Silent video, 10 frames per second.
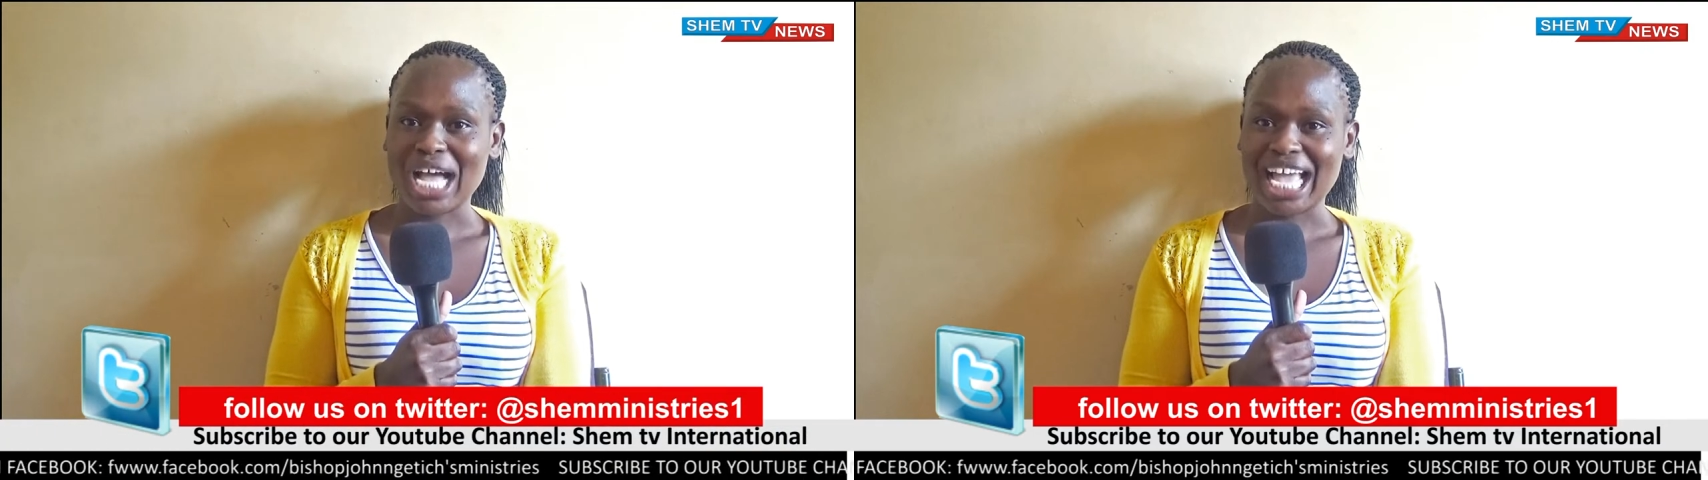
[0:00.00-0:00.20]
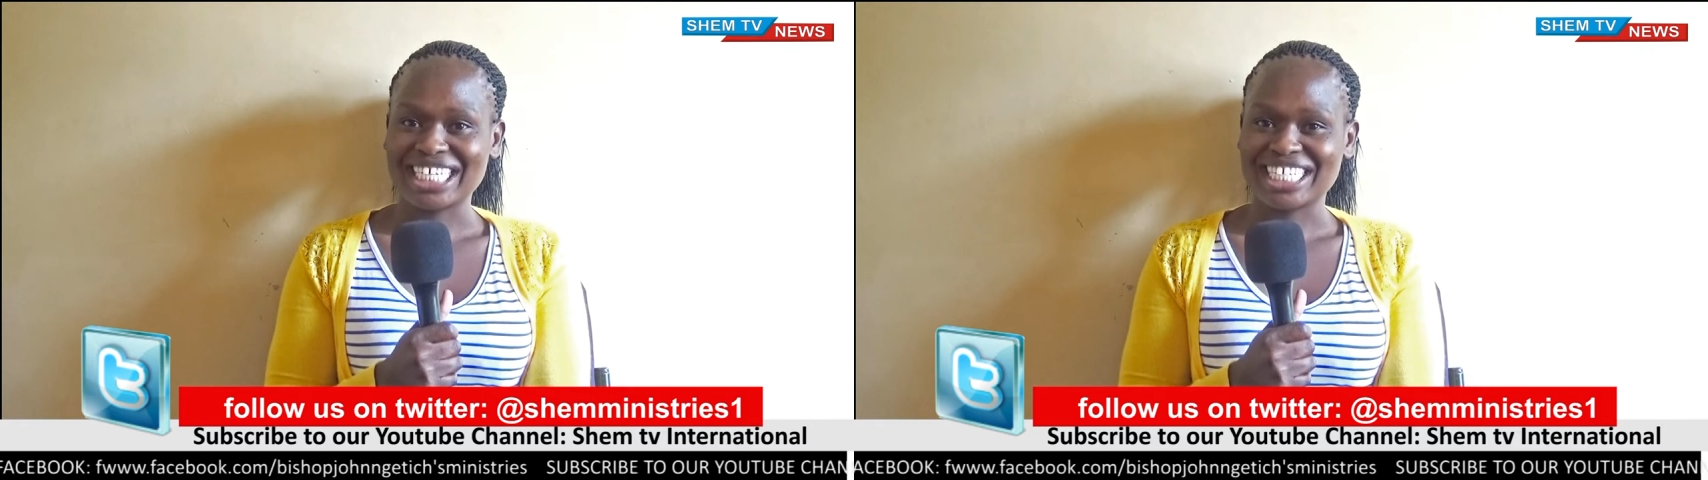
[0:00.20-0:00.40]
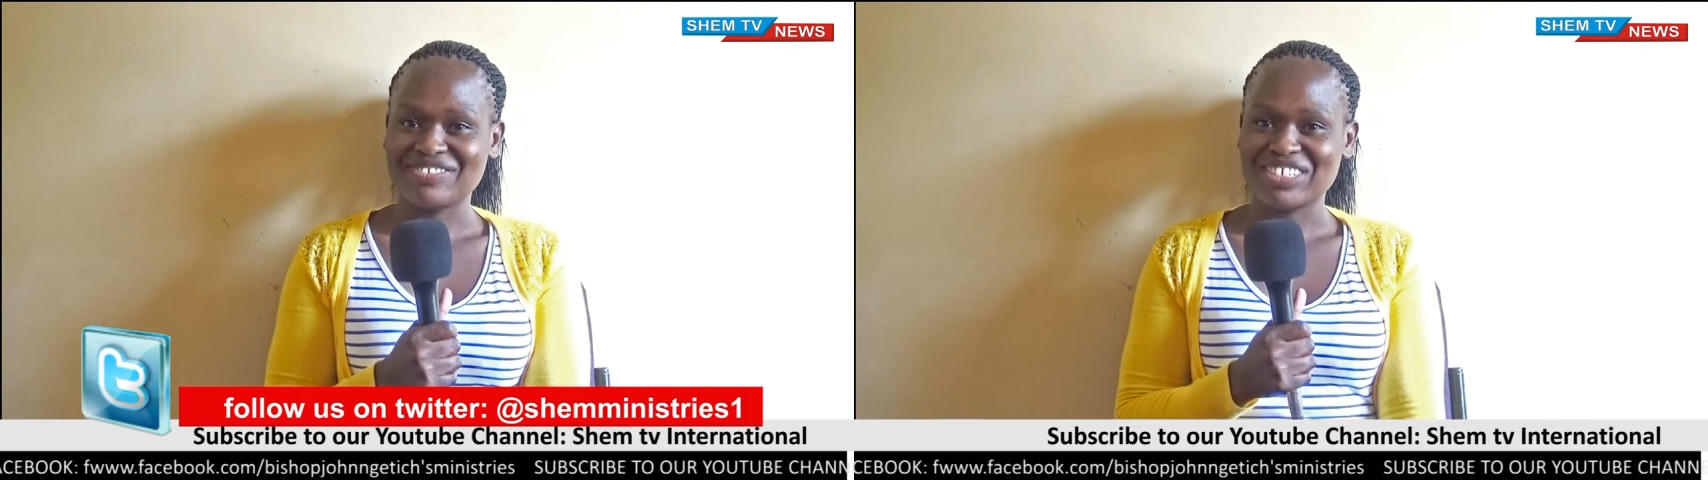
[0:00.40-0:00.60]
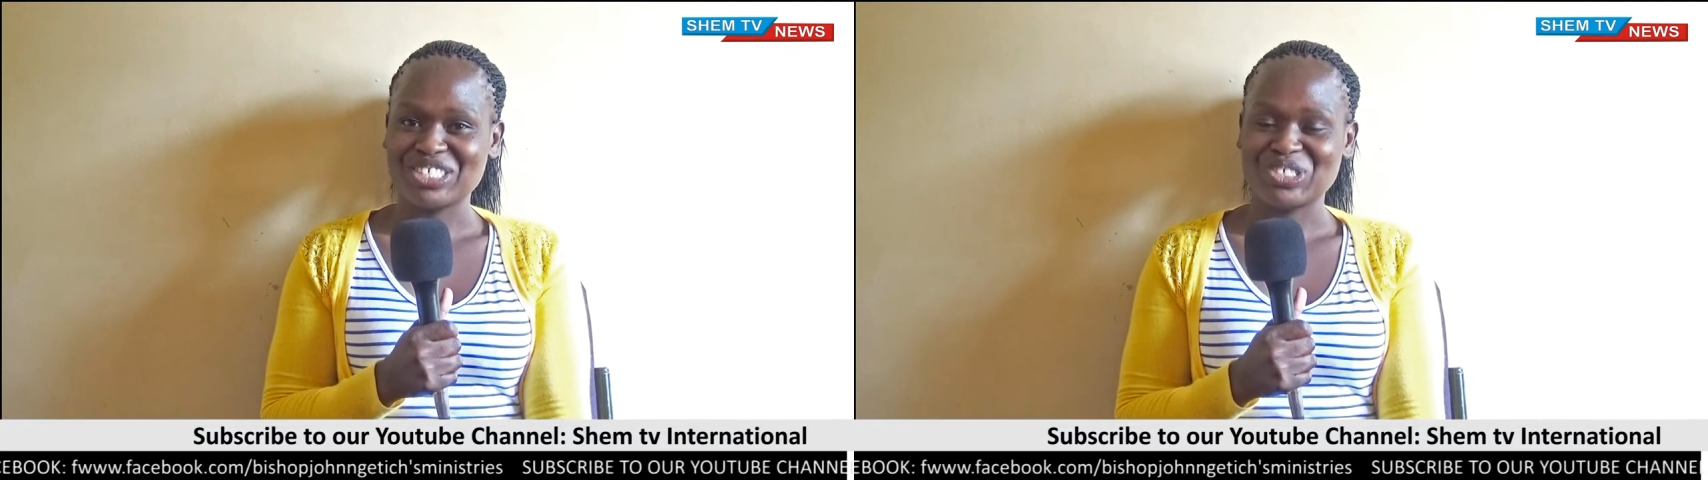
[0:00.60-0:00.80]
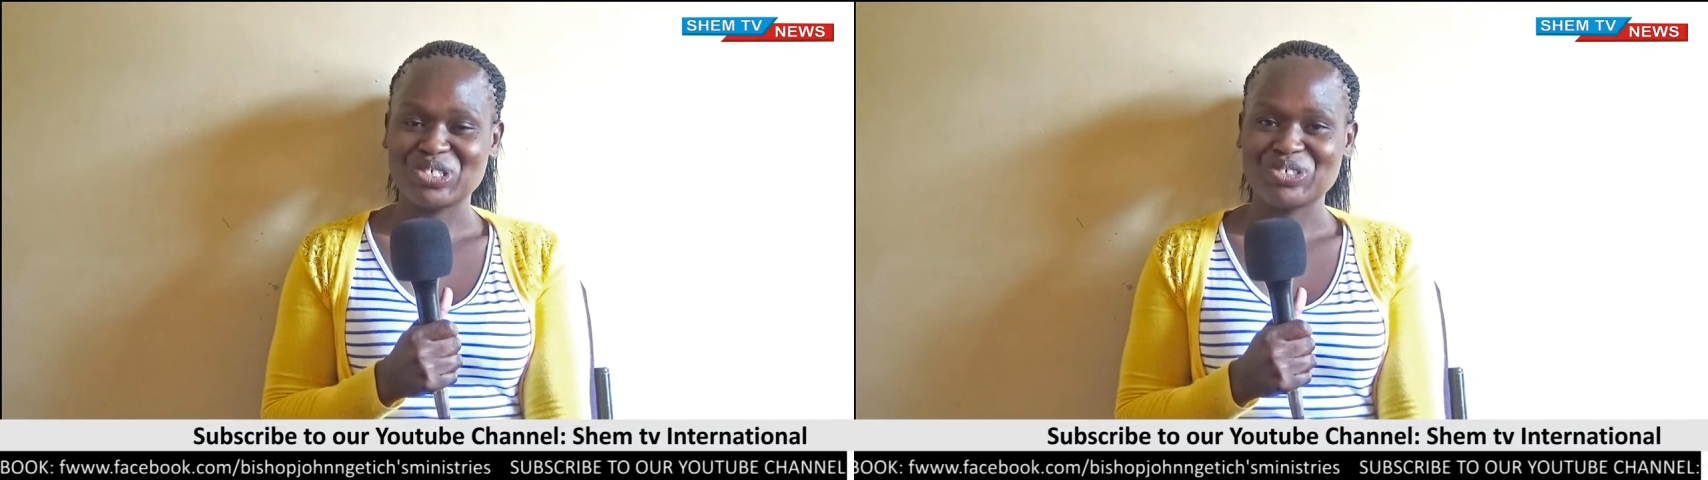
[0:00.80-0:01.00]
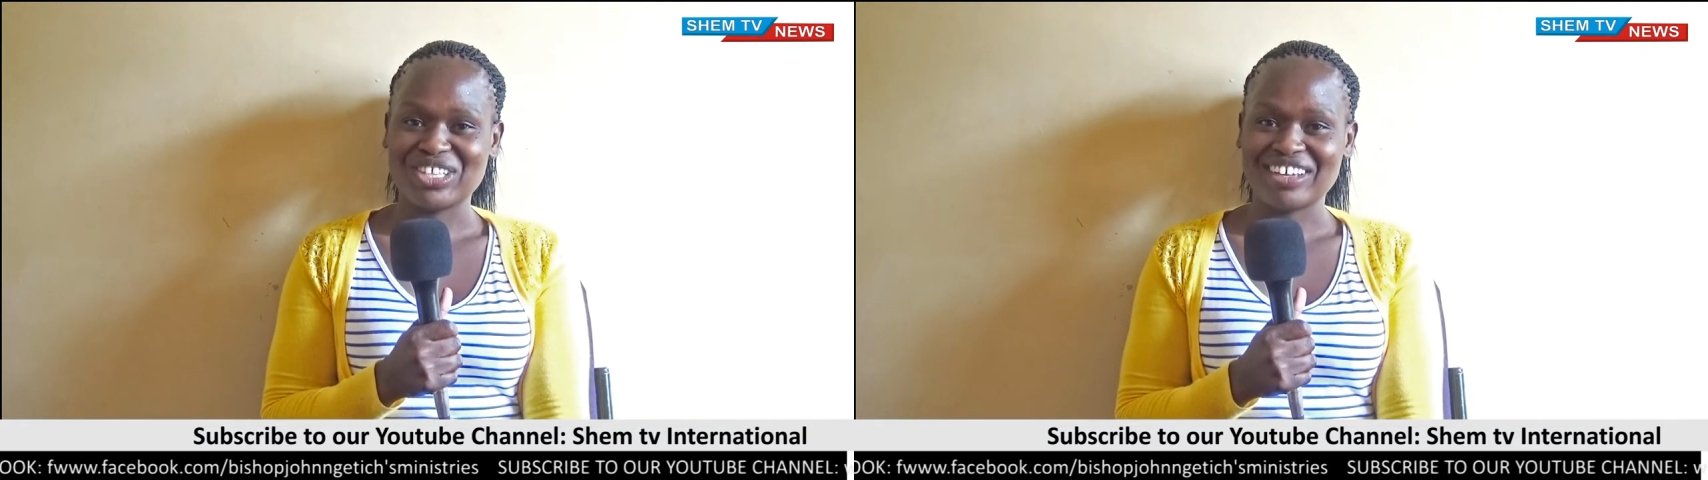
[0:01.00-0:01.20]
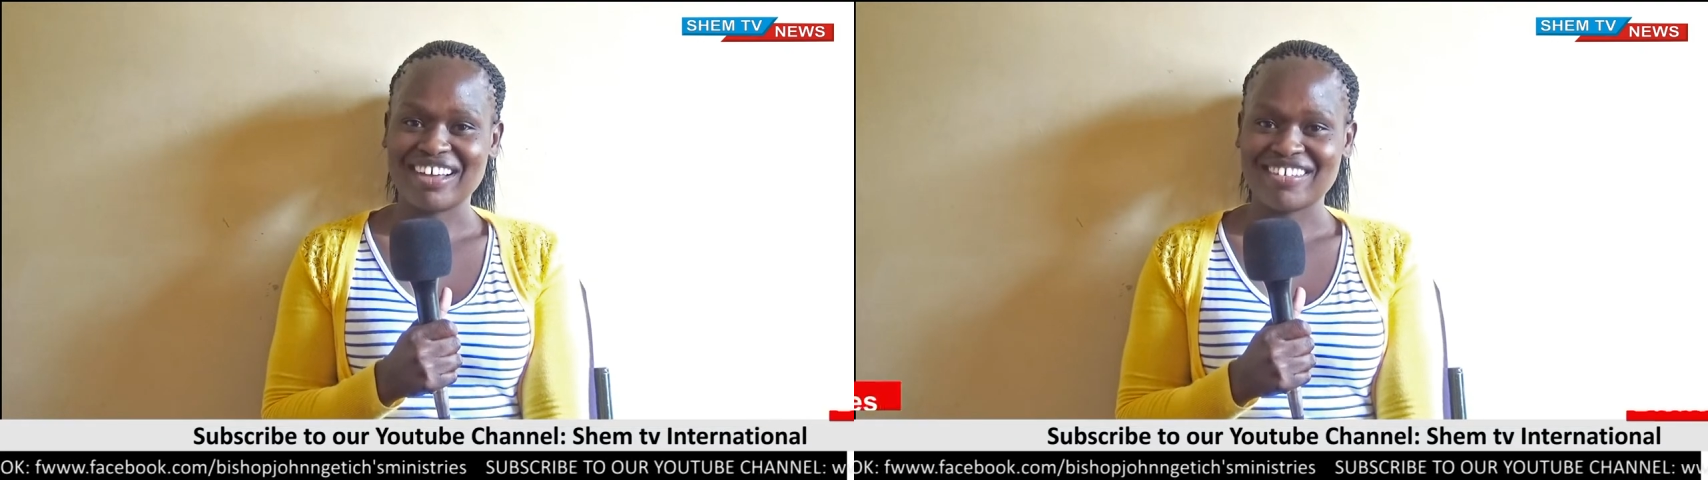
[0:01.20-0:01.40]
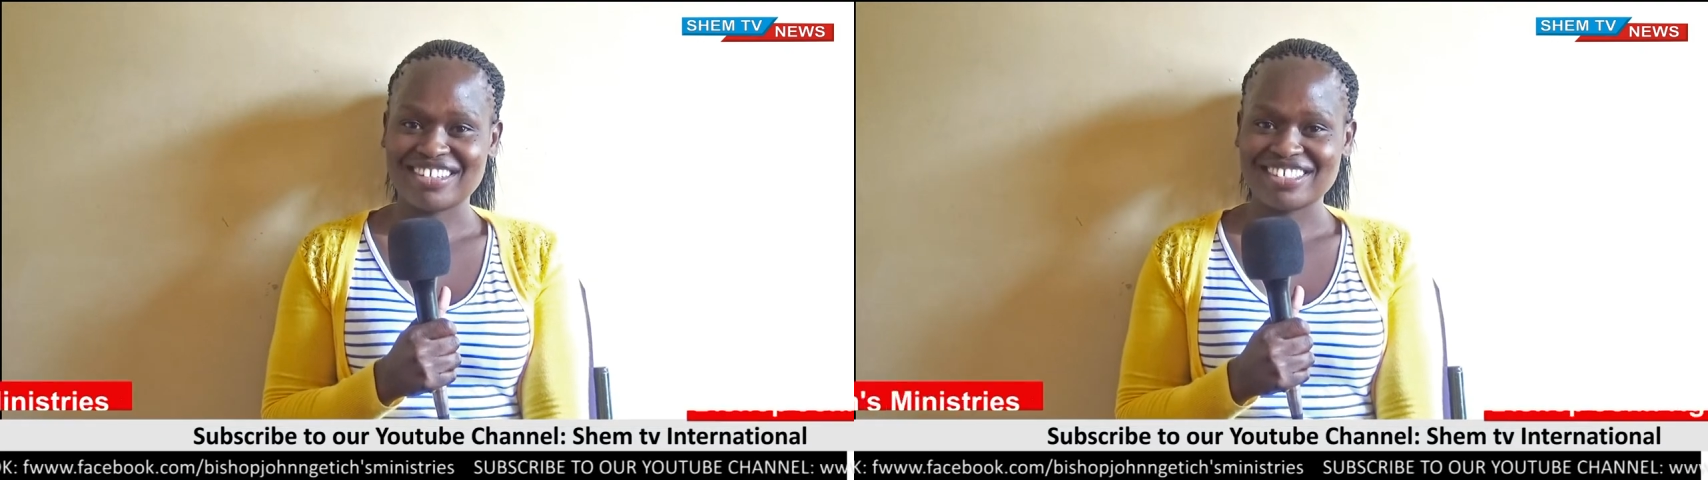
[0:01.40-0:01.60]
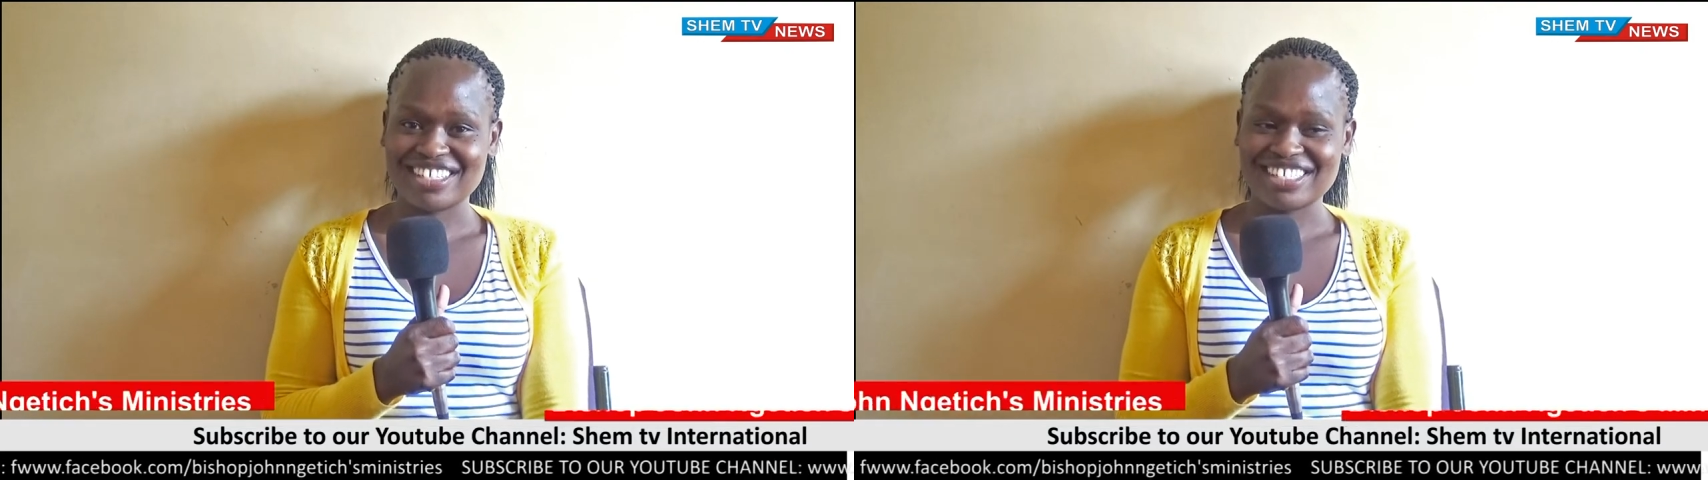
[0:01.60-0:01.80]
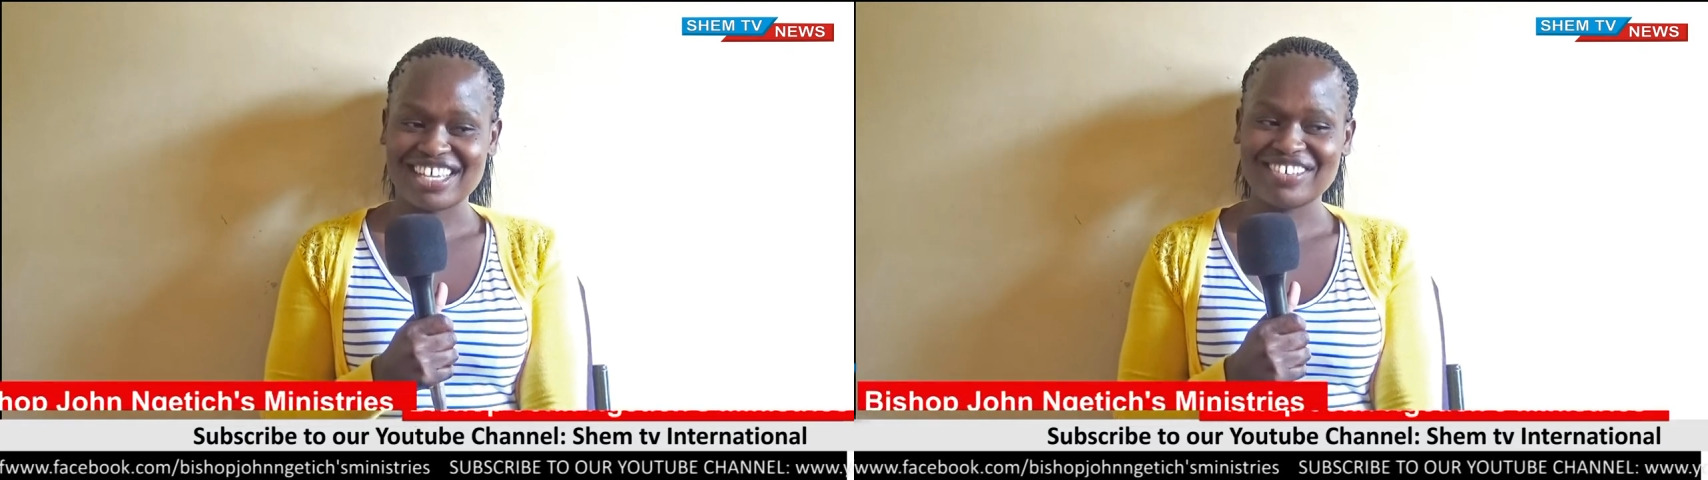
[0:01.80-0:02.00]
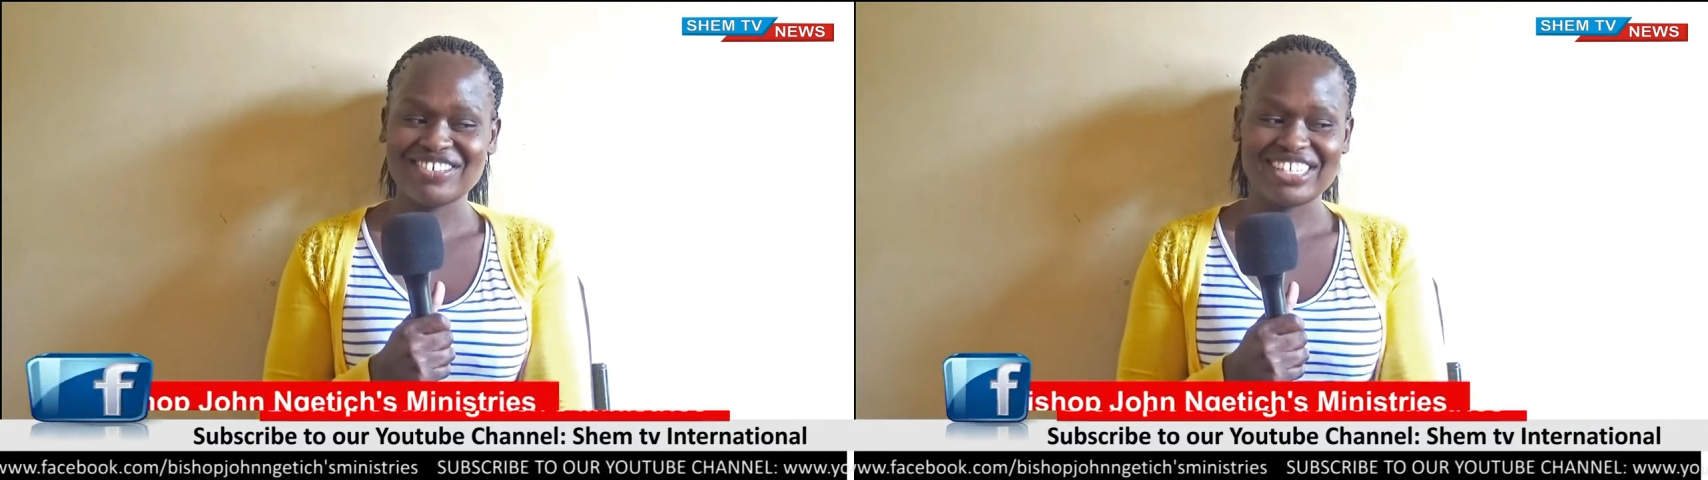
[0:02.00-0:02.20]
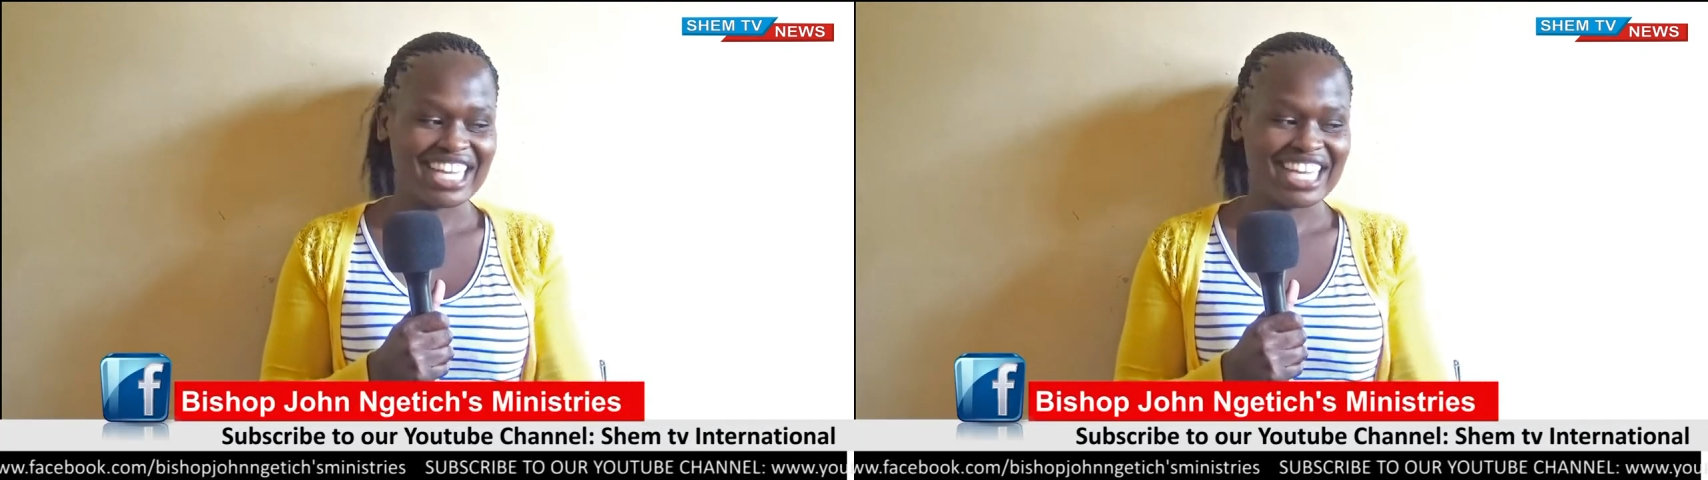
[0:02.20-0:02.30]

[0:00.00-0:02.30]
I can't even show you the currency itself.